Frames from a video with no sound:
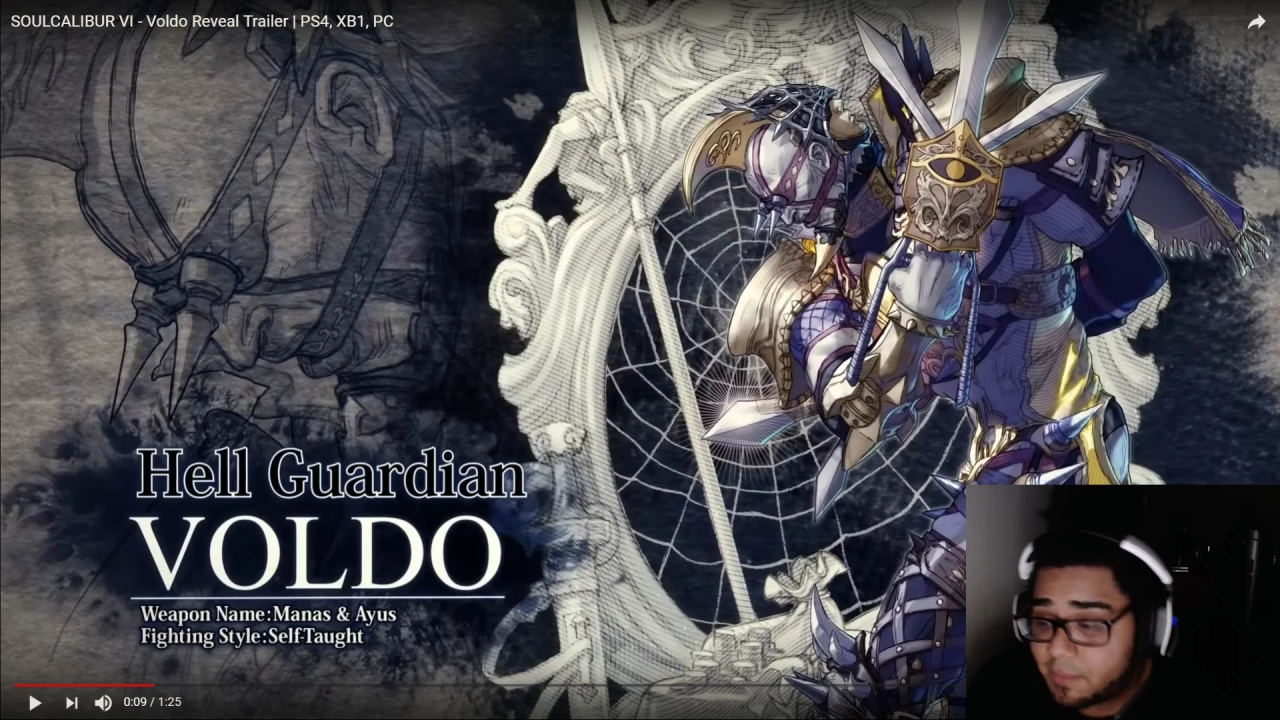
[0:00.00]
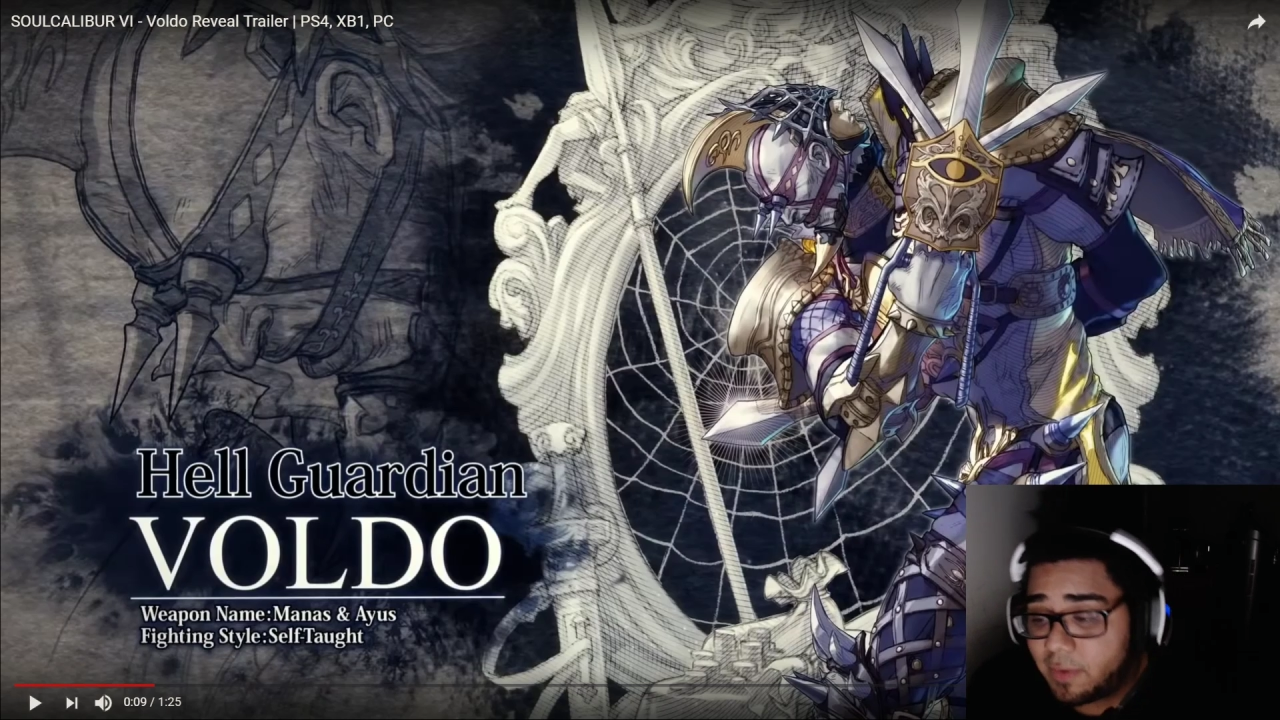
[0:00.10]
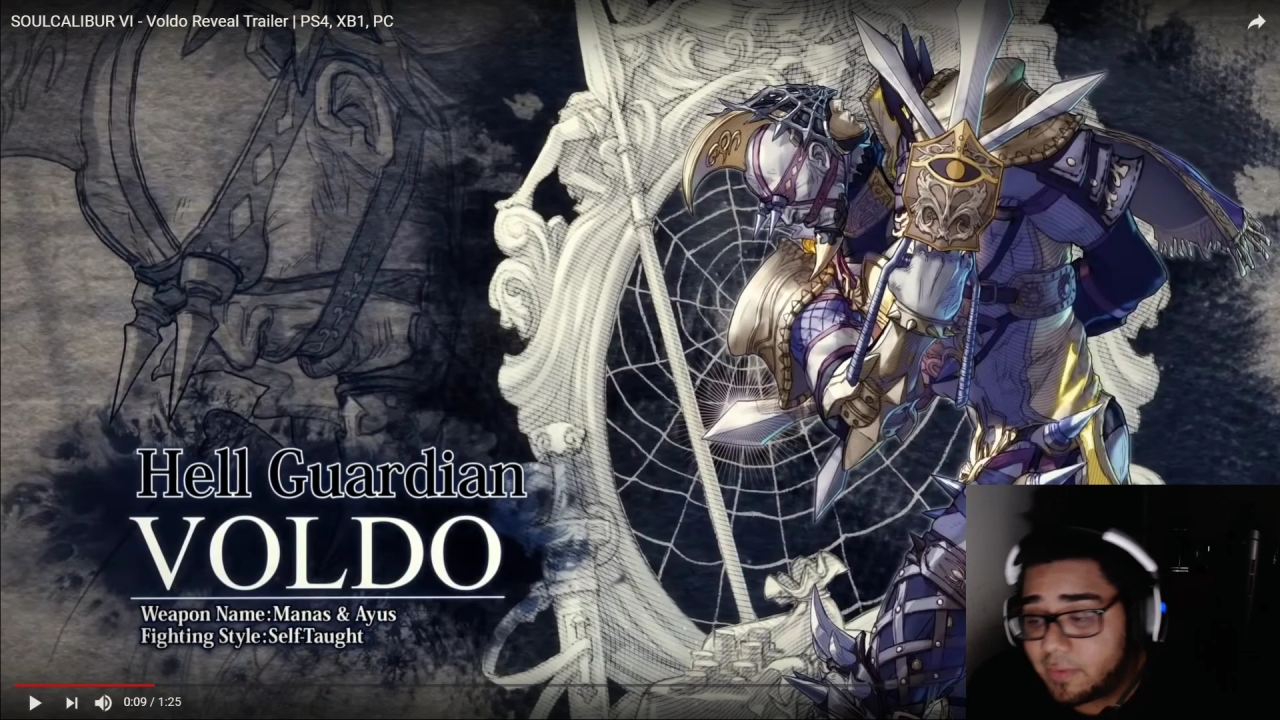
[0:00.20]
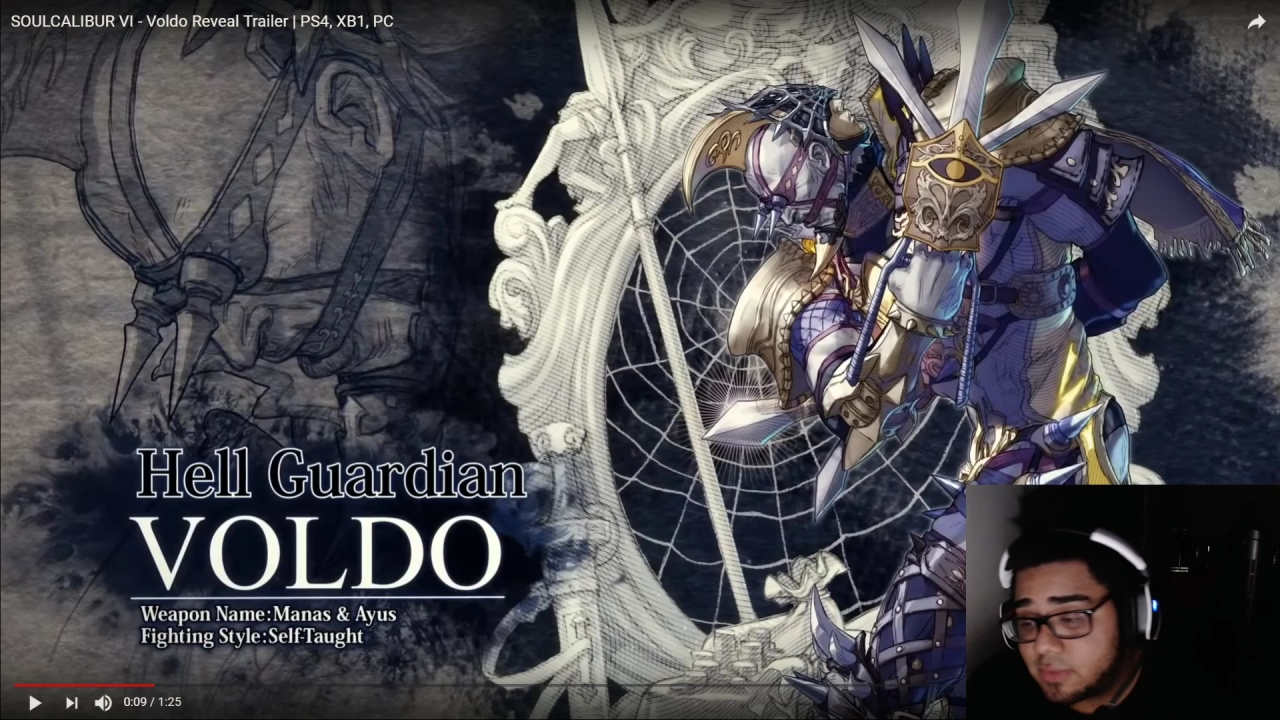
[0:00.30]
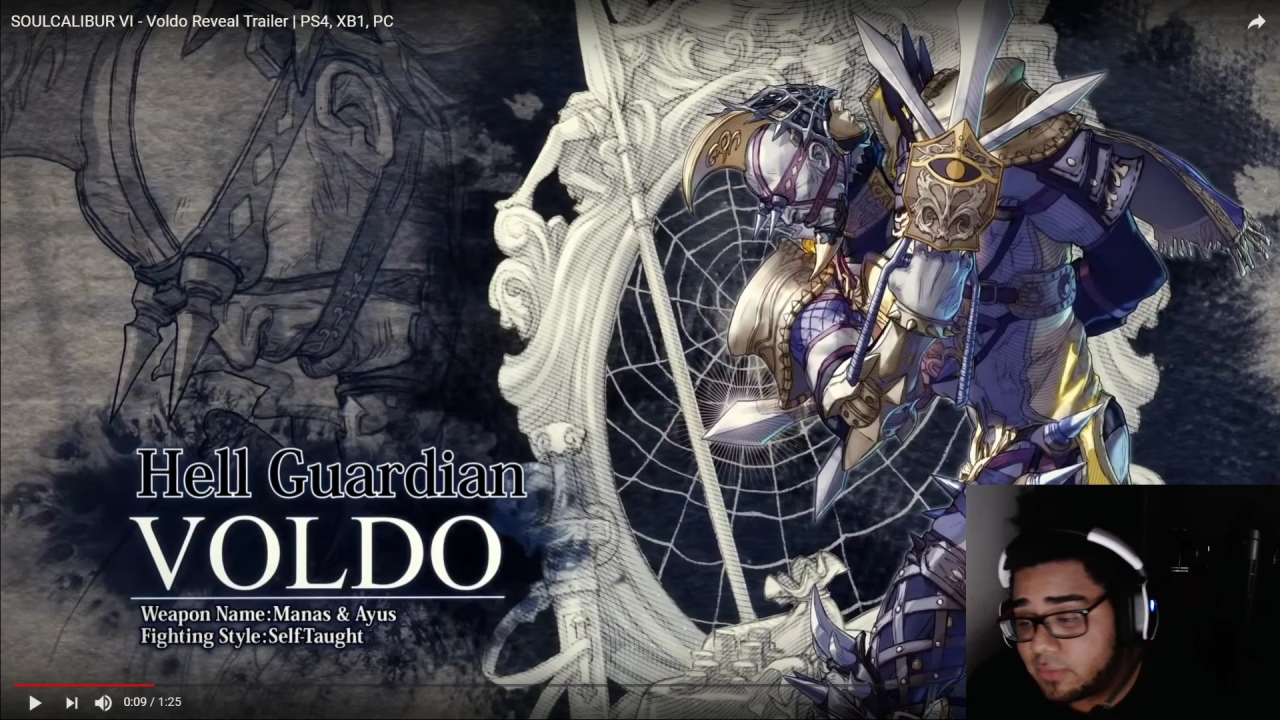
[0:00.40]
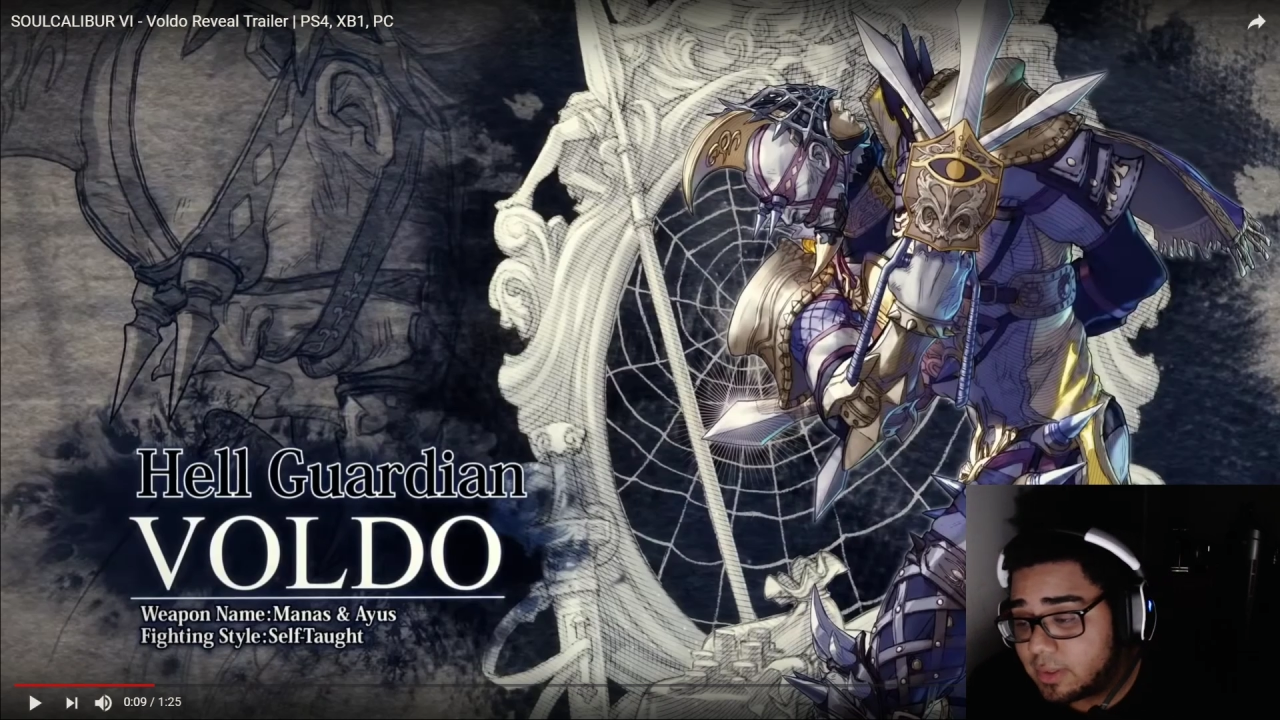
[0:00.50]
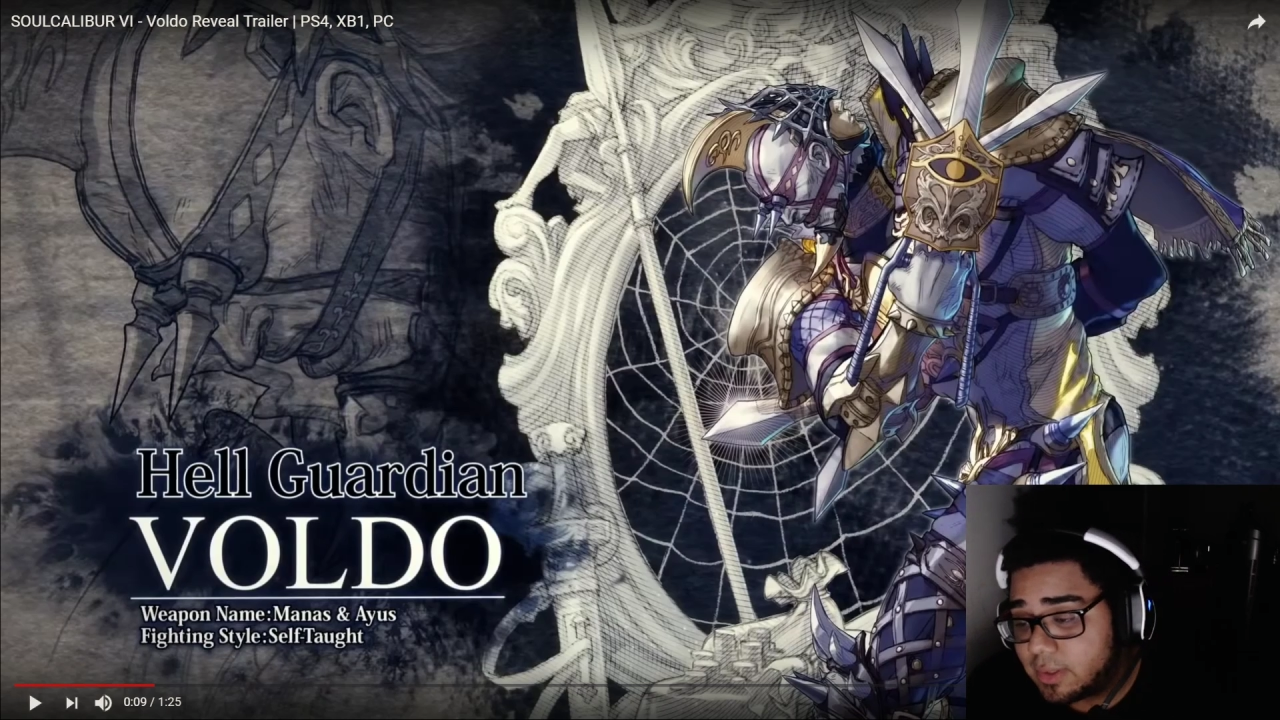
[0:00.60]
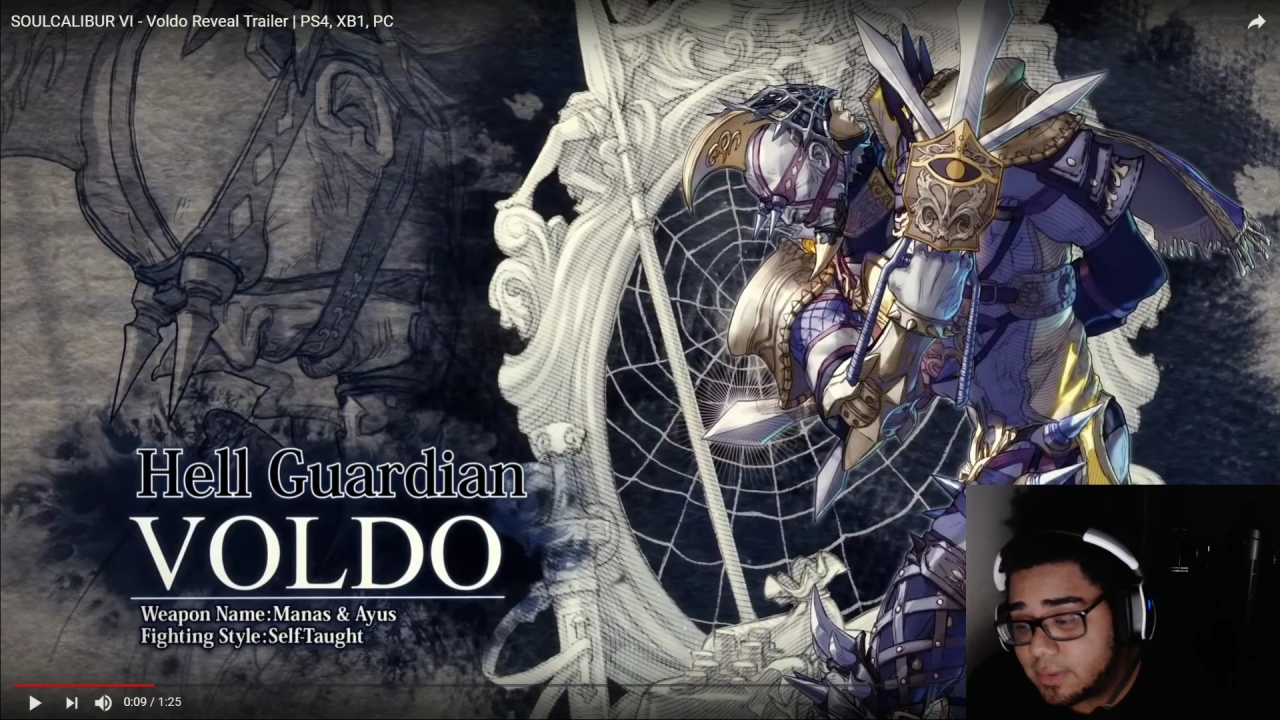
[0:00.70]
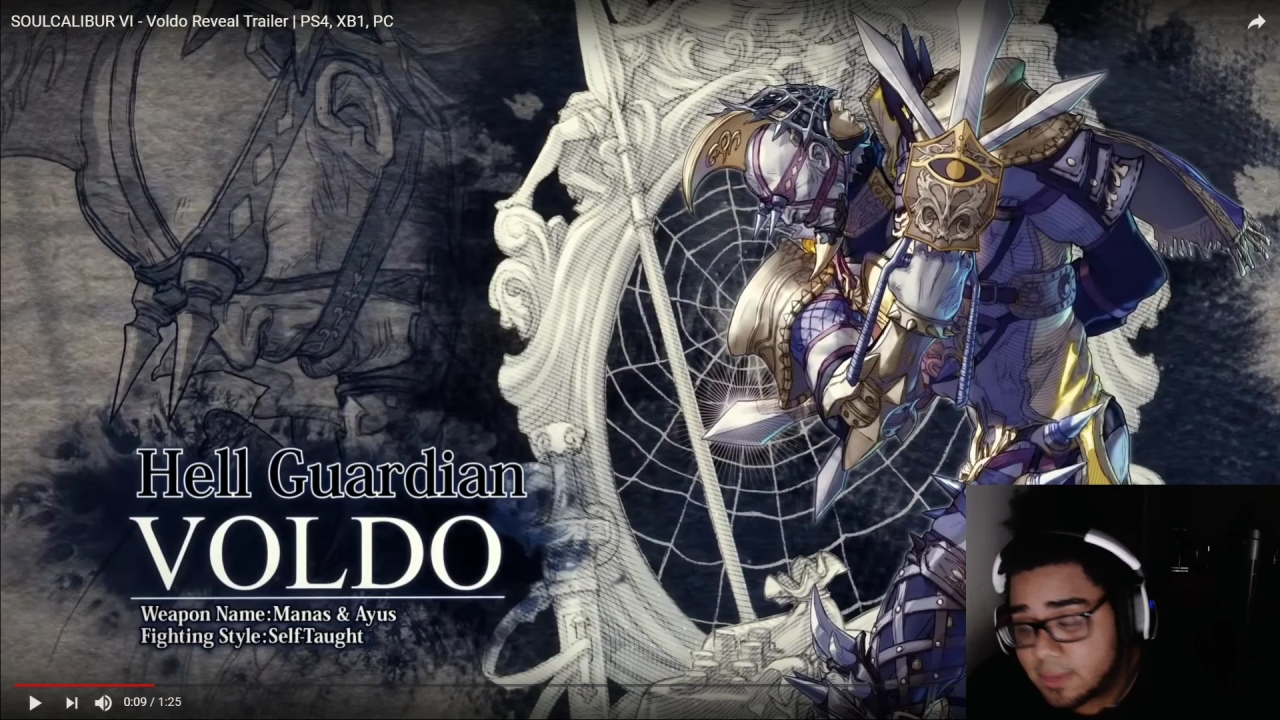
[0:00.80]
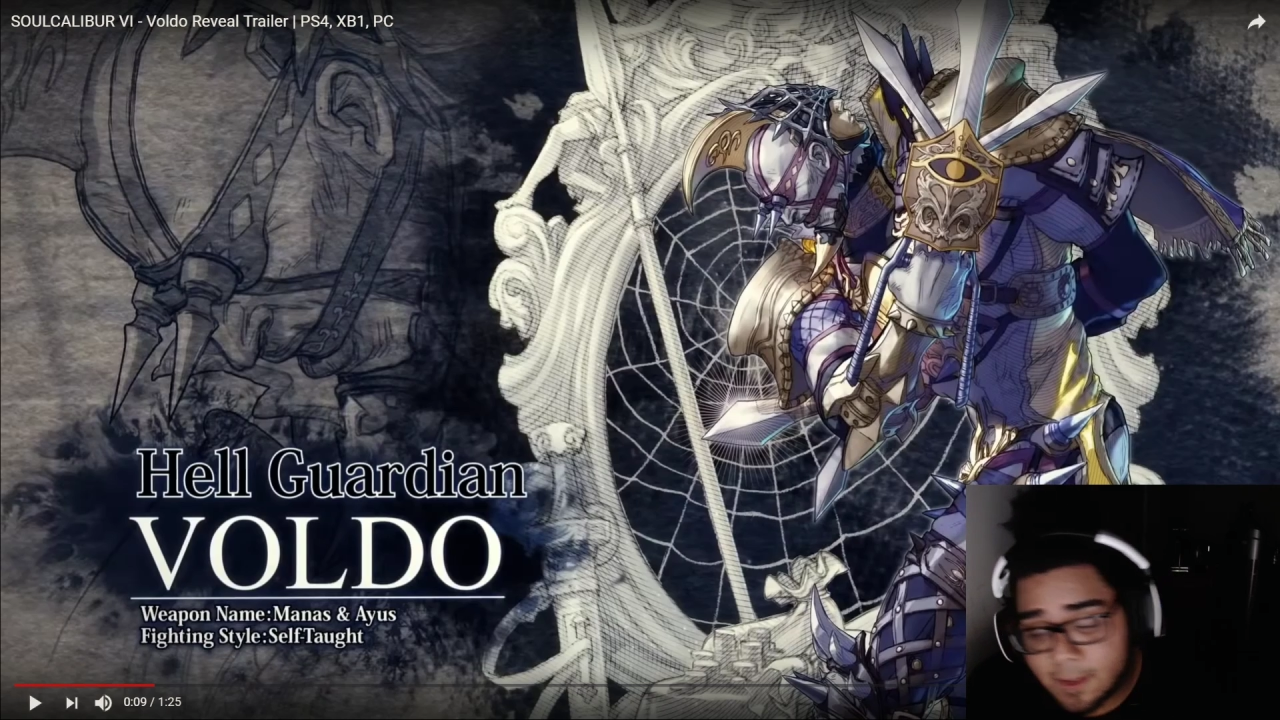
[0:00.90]
previous
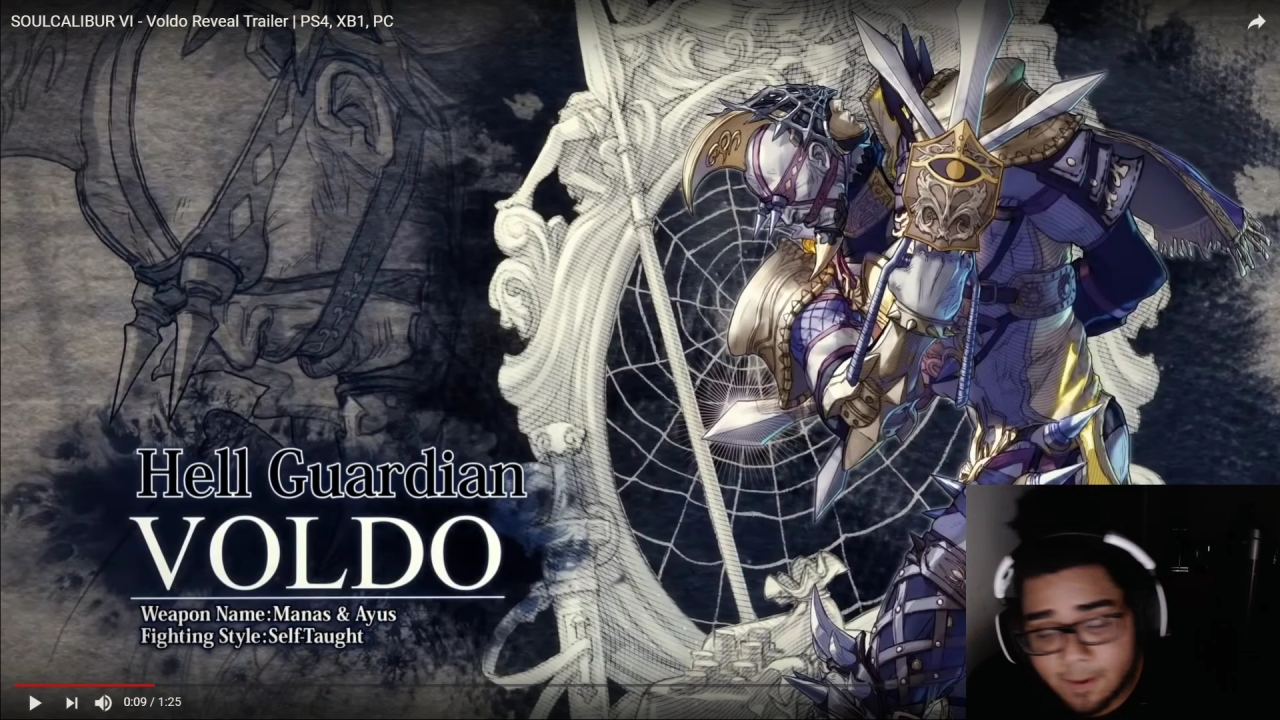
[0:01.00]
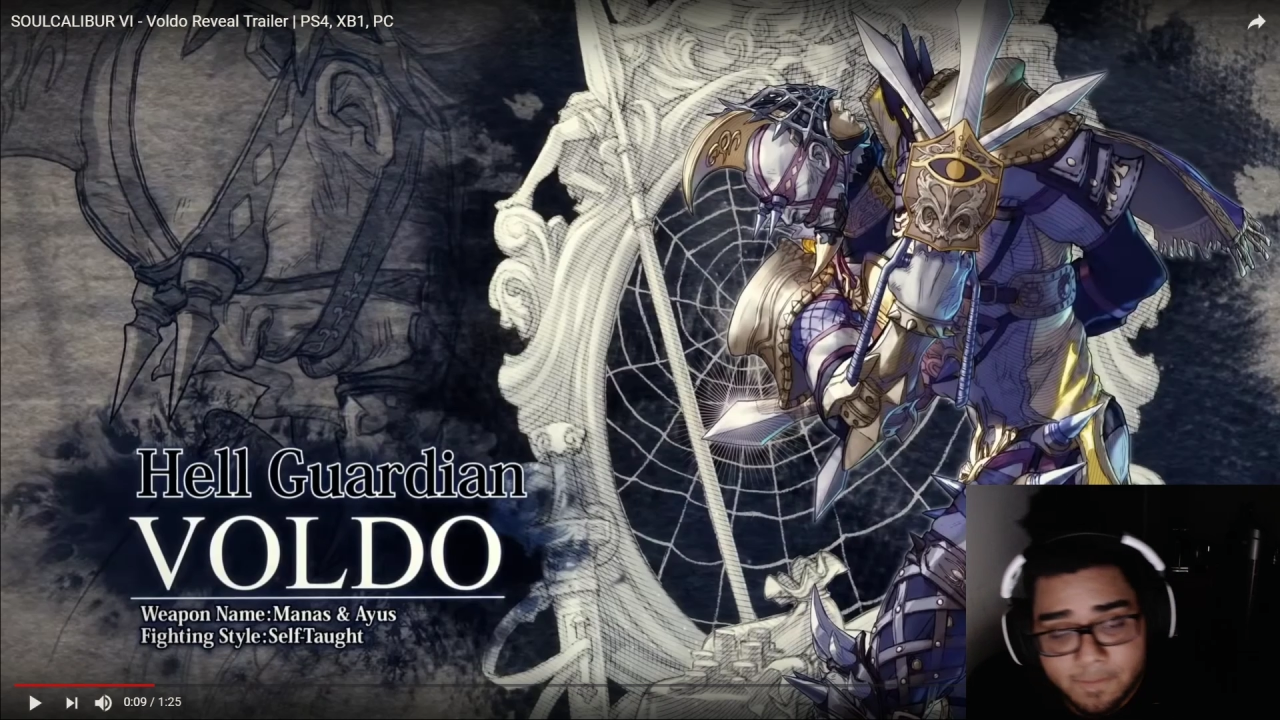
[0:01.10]
Voldos.